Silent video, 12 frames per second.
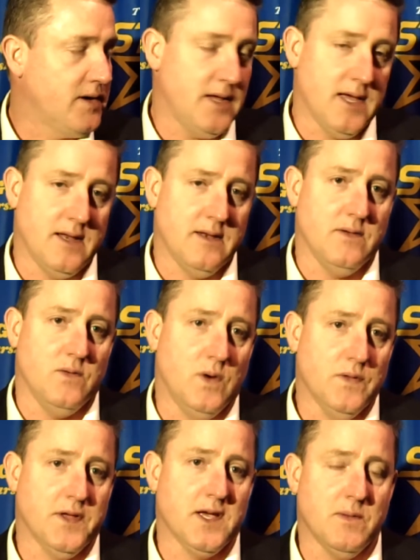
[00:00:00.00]
And
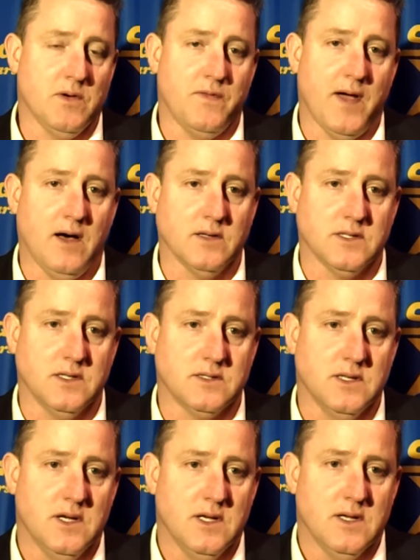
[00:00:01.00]
one thing about Val's
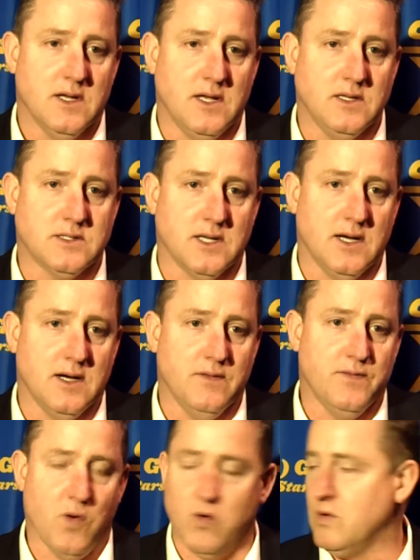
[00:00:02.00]
is he's
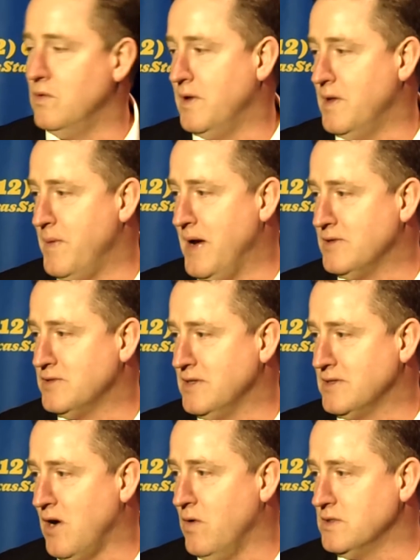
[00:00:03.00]
vocal on the bench.
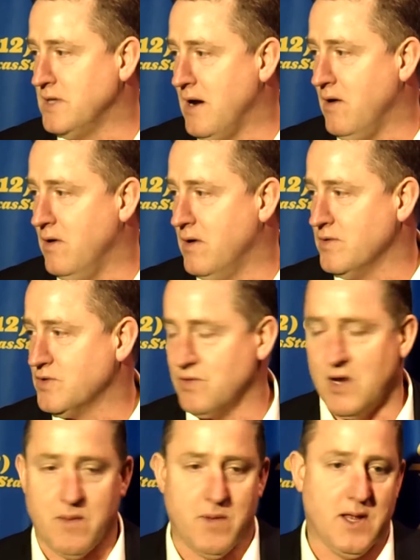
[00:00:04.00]
He's always yelling or
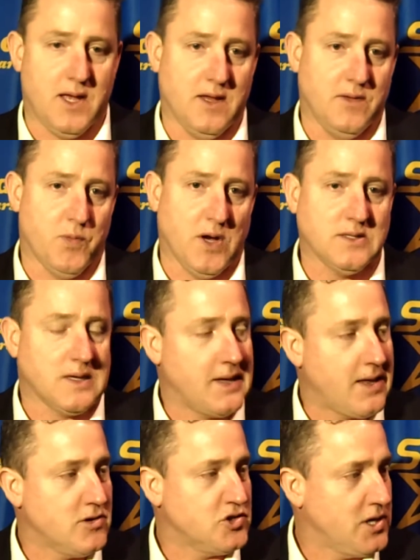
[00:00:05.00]
screaming, and he brings that
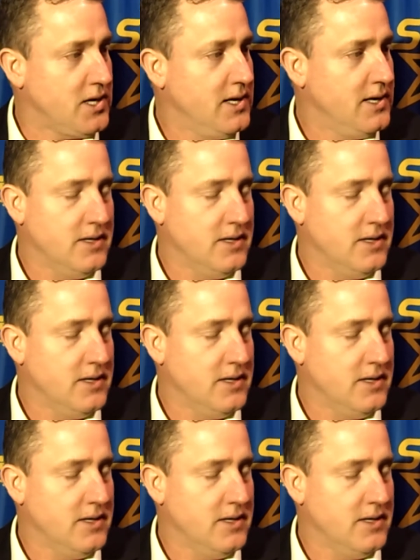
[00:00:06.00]
energy.